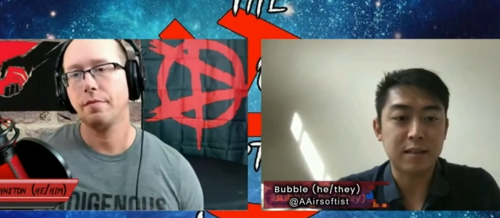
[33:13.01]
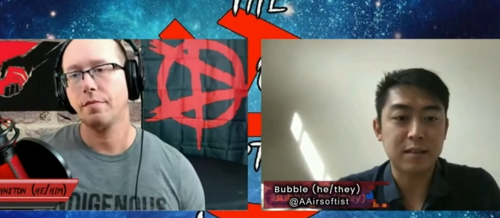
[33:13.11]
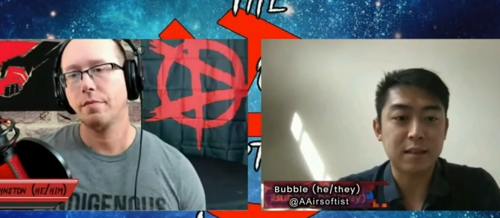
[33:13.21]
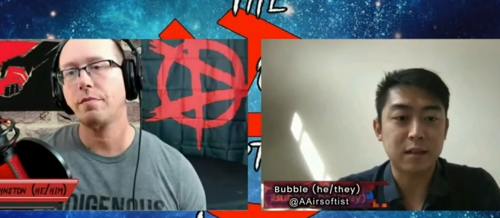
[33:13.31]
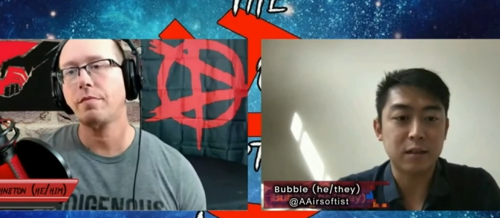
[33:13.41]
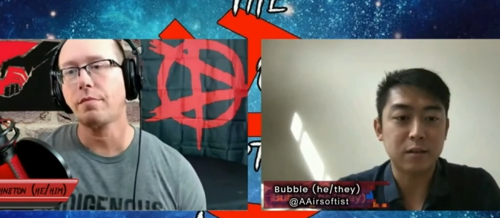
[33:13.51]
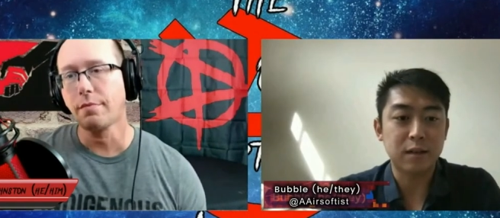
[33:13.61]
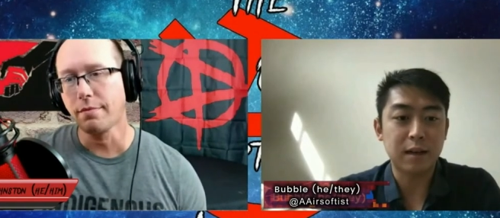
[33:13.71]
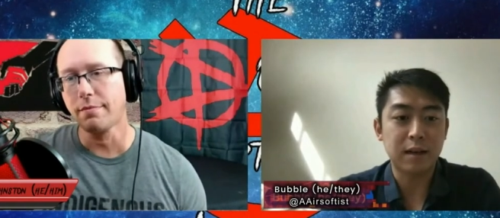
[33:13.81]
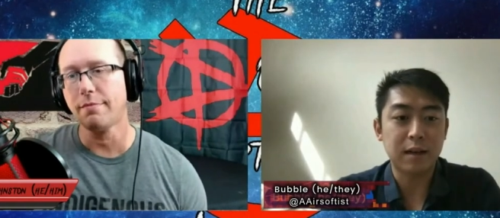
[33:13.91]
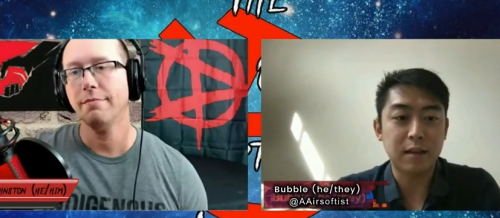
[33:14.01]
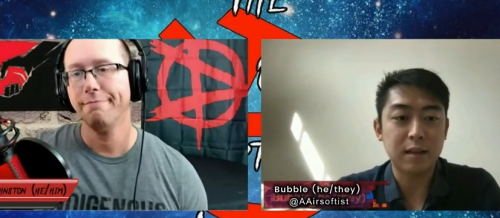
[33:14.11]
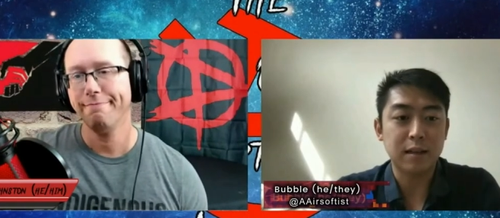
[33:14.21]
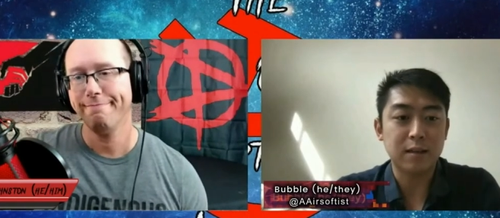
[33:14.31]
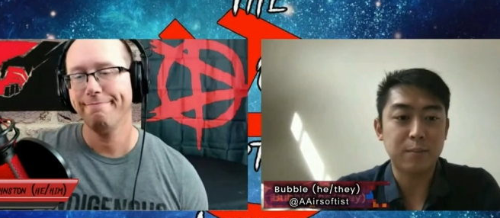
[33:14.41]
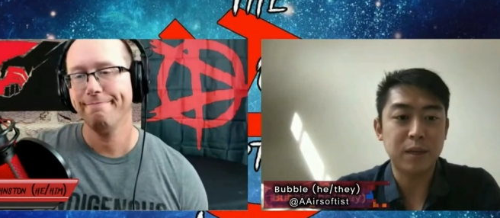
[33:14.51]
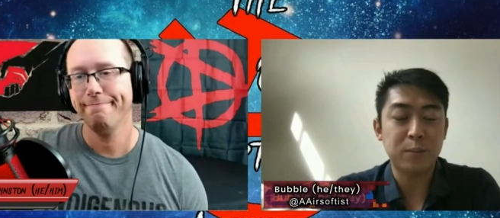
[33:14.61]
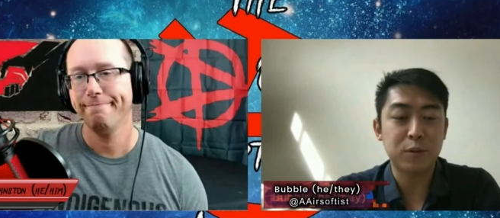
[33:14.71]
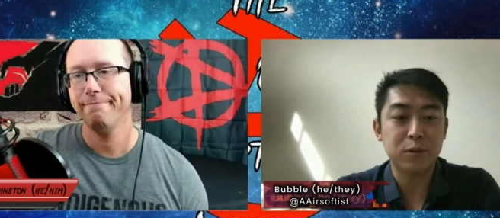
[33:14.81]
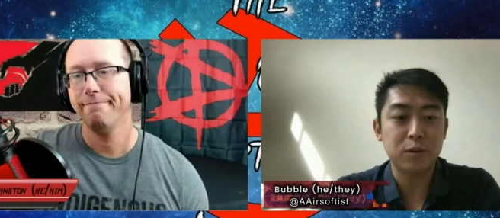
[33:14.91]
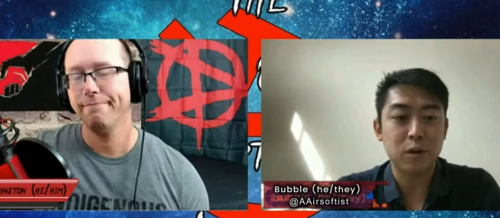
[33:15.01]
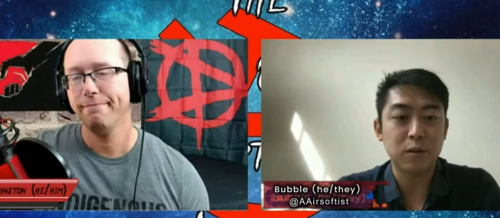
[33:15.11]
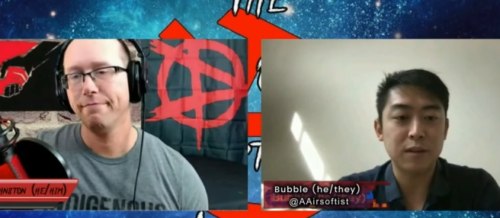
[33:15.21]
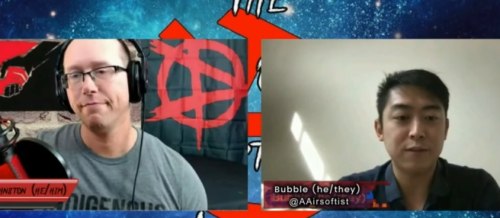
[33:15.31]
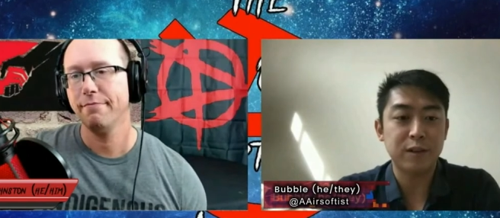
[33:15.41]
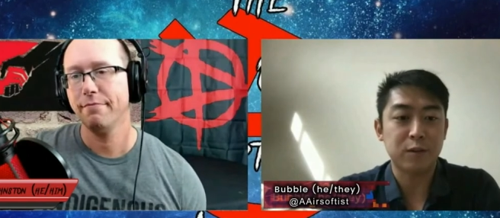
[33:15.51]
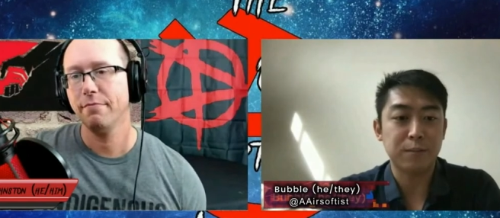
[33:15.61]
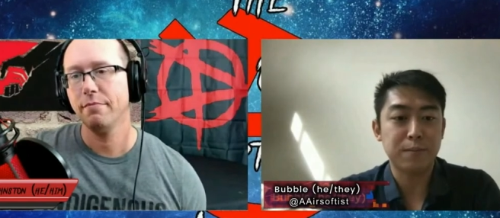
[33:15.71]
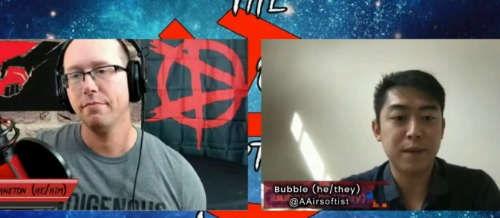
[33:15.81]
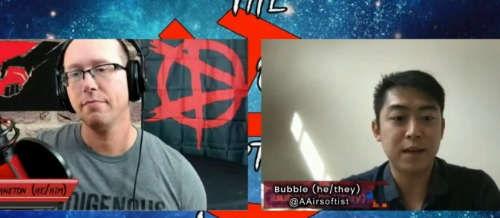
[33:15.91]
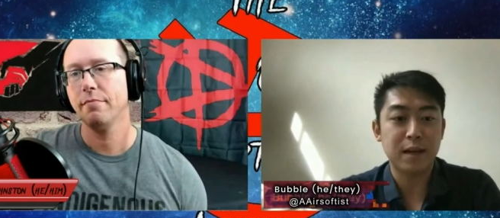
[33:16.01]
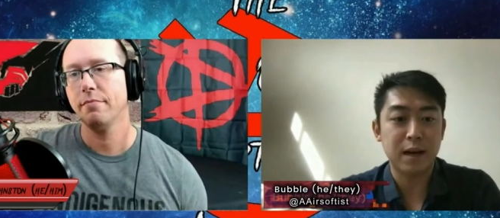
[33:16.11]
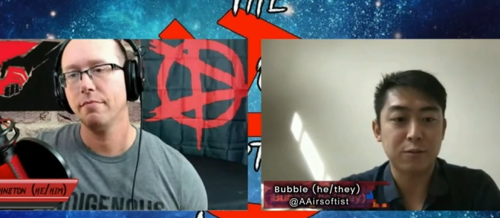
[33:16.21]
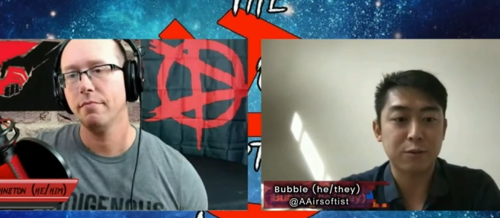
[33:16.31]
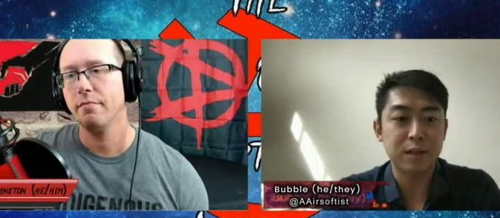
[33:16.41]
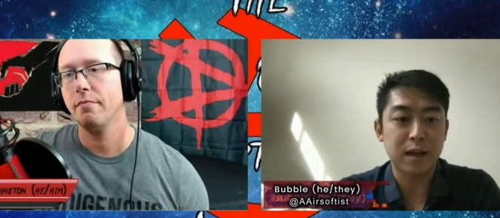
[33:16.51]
Speaker 1: And I, you know, I, I think people who don't live here may